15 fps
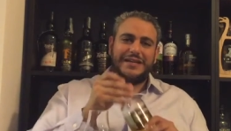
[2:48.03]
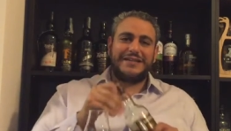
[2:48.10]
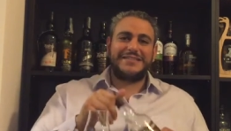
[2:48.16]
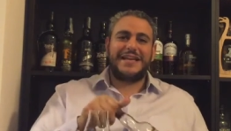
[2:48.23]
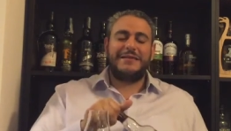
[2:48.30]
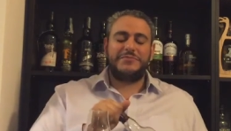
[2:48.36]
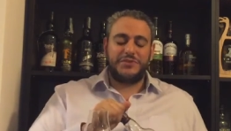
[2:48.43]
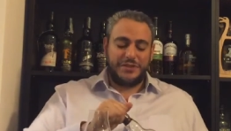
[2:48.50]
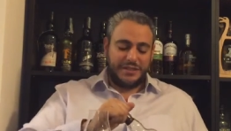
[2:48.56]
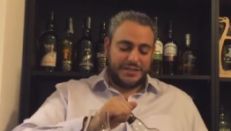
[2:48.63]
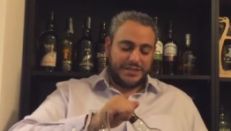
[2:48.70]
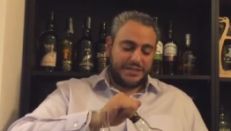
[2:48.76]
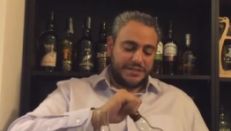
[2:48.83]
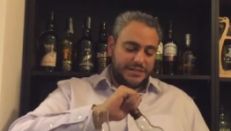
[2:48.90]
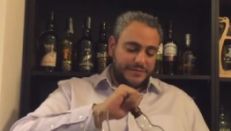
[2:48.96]
That's absolutely
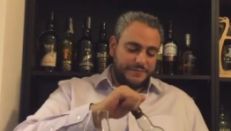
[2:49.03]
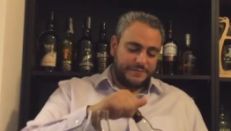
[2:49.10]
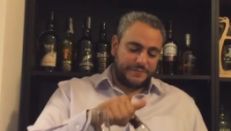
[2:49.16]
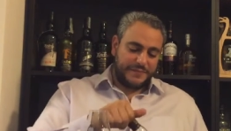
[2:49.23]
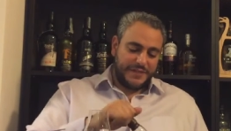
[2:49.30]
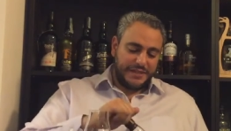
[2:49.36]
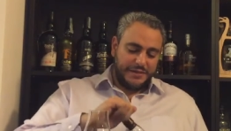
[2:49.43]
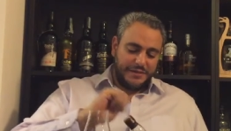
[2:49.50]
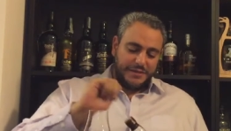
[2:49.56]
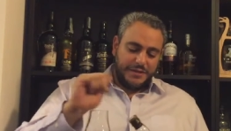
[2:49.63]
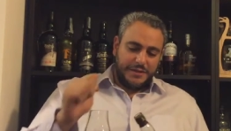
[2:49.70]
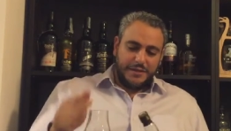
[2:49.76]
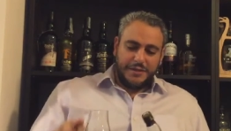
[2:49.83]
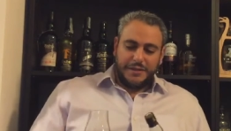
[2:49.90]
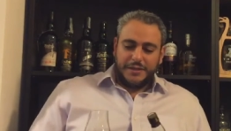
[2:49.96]
nuts.
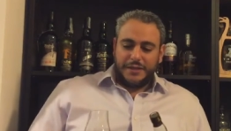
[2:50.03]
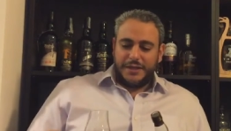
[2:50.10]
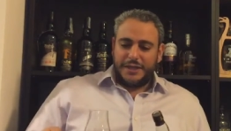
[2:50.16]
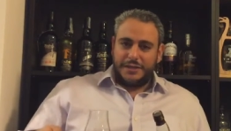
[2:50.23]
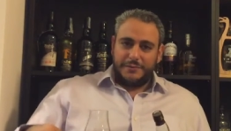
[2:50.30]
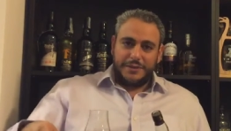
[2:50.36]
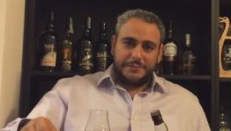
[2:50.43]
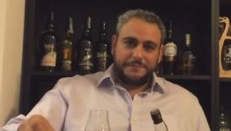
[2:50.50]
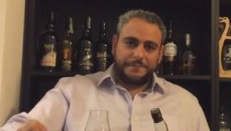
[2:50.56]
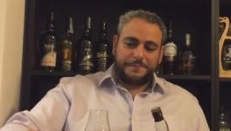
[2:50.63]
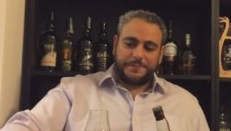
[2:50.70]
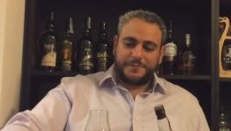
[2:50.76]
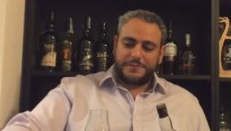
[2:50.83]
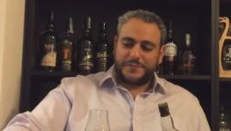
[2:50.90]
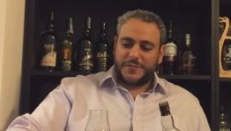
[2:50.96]
Anyway,
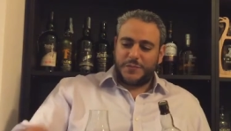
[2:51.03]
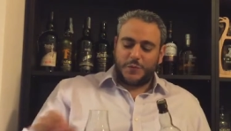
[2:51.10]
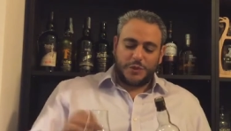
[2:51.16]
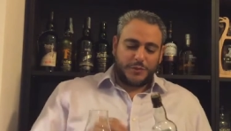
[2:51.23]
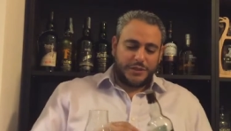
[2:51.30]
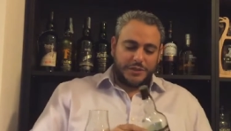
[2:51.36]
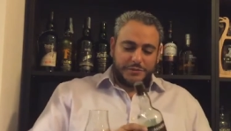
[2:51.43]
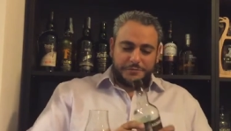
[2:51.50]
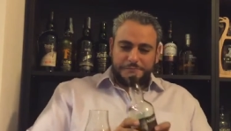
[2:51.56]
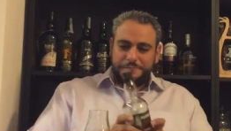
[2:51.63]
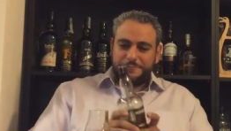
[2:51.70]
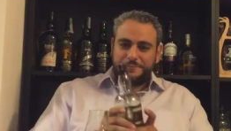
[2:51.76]
what do I know?